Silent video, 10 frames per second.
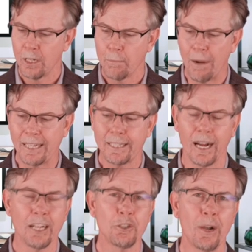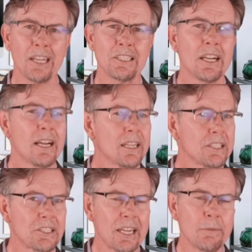By contrast,
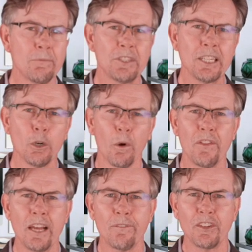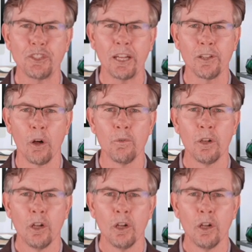same deal with the FHA loan,